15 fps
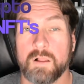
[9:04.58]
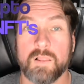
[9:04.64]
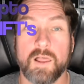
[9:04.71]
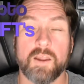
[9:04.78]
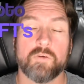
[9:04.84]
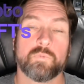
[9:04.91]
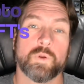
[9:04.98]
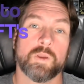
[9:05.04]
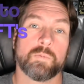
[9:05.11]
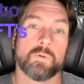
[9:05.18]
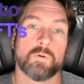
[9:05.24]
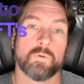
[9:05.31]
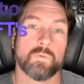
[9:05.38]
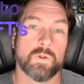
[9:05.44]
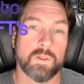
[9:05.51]
a lot of
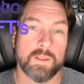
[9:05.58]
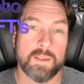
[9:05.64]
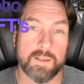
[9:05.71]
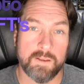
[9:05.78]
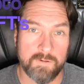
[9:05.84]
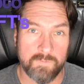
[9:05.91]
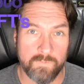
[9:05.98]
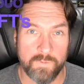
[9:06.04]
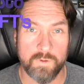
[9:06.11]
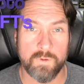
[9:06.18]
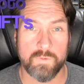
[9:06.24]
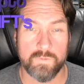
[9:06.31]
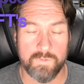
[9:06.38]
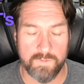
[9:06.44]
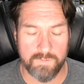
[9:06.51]
people are really
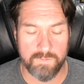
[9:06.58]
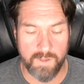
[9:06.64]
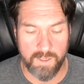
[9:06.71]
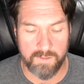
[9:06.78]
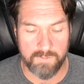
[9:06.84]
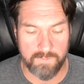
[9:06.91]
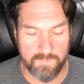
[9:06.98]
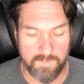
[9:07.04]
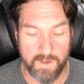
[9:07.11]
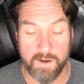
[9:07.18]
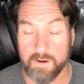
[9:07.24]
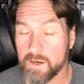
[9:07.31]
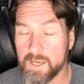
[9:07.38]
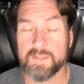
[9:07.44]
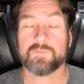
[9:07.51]
confused and
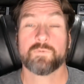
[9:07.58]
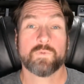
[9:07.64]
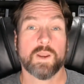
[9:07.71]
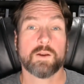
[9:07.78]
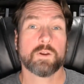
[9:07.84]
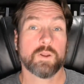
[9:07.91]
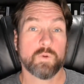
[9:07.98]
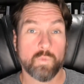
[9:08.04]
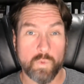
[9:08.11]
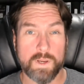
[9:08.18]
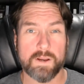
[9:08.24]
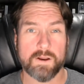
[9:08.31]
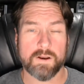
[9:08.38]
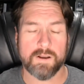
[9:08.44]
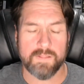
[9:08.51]
scared, and it's very
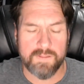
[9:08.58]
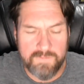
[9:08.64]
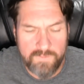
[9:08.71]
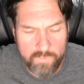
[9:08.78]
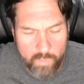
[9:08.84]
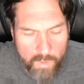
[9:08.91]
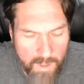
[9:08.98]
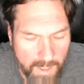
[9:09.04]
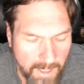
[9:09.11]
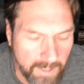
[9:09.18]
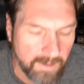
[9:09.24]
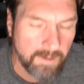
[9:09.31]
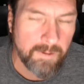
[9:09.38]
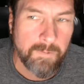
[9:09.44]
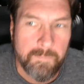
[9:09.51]
weird. And this is
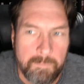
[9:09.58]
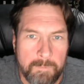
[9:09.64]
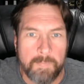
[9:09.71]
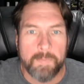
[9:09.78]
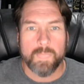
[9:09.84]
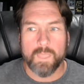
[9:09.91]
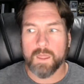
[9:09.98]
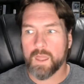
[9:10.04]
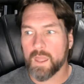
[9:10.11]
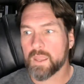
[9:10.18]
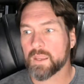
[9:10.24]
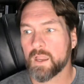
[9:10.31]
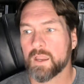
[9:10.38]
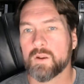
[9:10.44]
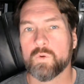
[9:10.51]
why
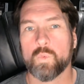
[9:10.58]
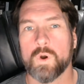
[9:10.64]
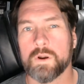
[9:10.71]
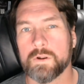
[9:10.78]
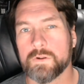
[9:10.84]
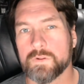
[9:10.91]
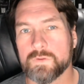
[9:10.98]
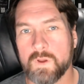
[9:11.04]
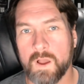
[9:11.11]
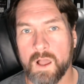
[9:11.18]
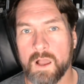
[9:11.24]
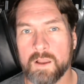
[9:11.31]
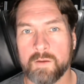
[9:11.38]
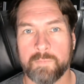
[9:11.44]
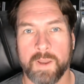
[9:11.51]
I kind of wanted to
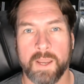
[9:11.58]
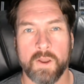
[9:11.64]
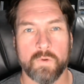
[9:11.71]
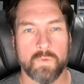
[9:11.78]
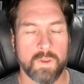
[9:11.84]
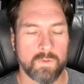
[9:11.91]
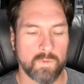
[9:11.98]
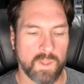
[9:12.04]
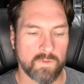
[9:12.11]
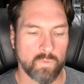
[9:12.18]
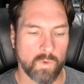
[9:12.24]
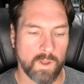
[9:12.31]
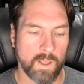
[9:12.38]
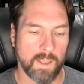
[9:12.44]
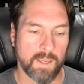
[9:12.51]
talk about, and
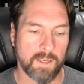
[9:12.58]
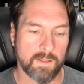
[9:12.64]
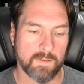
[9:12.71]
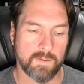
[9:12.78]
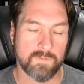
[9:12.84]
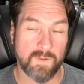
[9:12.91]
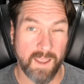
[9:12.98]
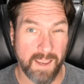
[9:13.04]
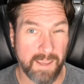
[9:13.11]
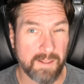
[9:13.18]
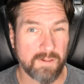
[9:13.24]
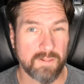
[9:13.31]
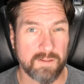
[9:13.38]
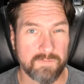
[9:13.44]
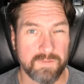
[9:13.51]
that's why in the
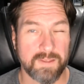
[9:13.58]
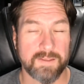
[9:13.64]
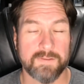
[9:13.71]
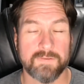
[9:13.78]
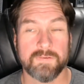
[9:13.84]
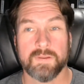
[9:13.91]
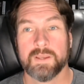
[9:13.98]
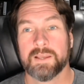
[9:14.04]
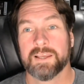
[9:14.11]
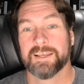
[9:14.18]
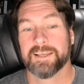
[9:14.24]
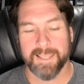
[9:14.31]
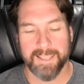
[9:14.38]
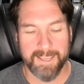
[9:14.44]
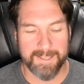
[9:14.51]
title of this,
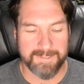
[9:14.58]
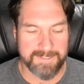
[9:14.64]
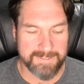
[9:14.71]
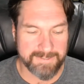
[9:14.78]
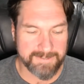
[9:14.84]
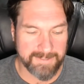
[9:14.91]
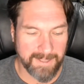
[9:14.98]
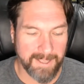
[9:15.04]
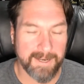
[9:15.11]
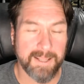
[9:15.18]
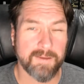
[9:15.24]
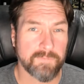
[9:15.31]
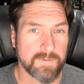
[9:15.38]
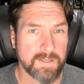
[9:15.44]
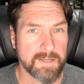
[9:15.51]
it's
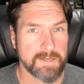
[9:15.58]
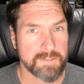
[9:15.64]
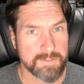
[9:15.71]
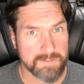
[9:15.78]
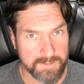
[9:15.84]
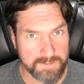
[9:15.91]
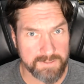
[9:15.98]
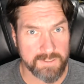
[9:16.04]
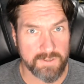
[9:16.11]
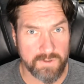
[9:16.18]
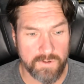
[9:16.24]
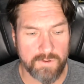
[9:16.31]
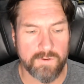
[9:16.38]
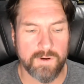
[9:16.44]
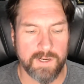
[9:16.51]
NFTs,
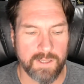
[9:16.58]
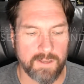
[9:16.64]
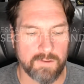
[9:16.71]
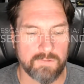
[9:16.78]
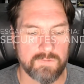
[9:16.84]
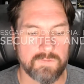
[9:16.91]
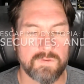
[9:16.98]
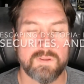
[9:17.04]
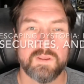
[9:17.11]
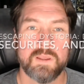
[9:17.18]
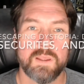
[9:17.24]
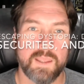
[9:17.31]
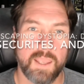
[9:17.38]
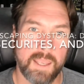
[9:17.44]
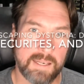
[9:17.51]
Securities,
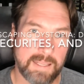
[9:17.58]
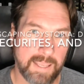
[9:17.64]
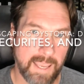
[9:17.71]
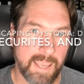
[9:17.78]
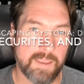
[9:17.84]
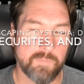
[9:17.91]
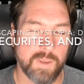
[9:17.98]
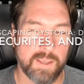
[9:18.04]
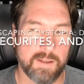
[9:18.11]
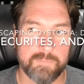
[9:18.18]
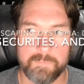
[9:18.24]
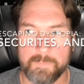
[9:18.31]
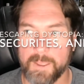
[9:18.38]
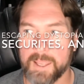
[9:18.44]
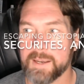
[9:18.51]
and
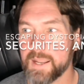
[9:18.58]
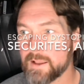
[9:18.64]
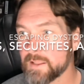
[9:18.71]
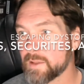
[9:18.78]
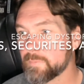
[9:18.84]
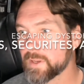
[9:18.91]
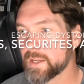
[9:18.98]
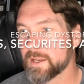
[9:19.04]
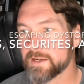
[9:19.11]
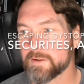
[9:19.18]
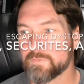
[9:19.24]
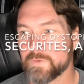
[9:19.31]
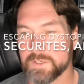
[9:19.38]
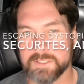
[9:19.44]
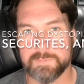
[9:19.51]
Gaming. And now let me kind
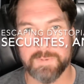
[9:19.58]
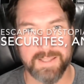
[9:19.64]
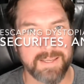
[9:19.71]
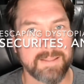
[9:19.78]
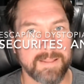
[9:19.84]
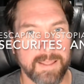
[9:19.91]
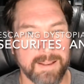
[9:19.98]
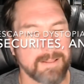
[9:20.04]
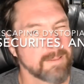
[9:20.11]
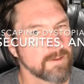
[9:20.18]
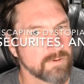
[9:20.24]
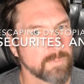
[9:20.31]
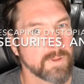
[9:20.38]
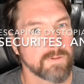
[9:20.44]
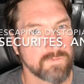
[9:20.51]
of explain that a
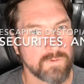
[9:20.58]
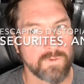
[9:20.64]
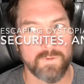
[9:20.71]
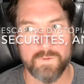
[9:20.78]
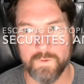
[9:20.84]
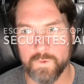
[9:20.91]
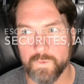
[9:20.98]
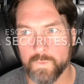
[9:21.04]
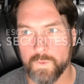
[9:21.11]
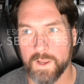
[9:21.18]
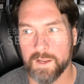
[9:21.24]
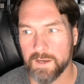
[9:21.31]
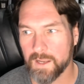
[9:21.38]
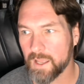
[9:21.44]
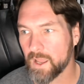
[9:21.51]
little bit to you
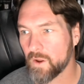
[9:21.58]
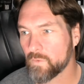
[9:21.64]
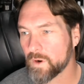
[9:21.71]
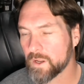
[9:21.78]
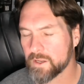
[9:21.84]
right now,